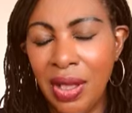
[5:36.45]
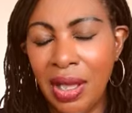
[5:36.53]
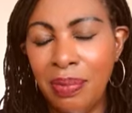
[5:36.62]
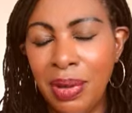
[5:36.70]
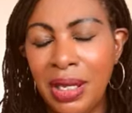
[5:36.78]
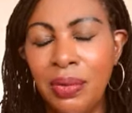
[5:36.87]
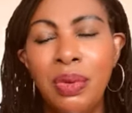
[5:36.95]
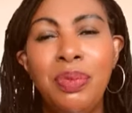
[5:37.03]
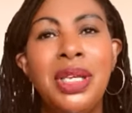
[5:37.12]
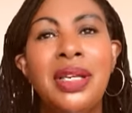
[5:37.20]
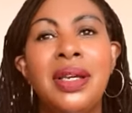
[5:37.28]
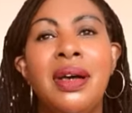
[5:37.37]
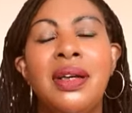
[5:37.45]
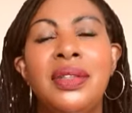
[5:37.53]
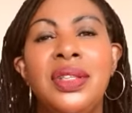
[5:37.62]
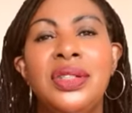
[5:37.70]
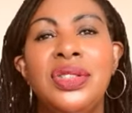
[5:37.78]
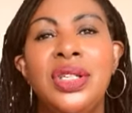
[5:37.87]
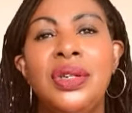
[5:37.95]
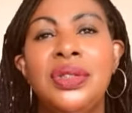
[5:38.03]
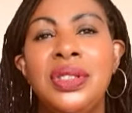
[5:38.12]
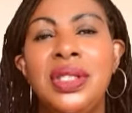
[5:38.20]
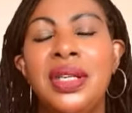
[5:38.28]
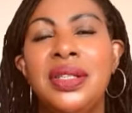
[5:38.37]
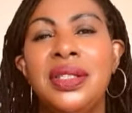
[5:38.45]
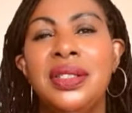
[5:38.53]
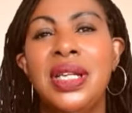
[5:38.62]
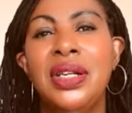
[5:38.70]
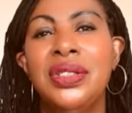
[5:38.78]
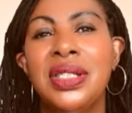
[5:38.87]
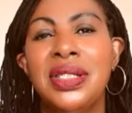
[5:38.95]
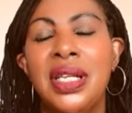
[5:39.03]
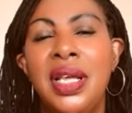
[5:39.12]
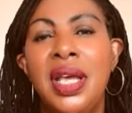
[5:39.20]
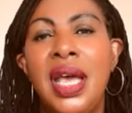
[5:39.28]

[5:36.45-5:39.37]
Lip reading: that I pick will be a card that shows, that tells us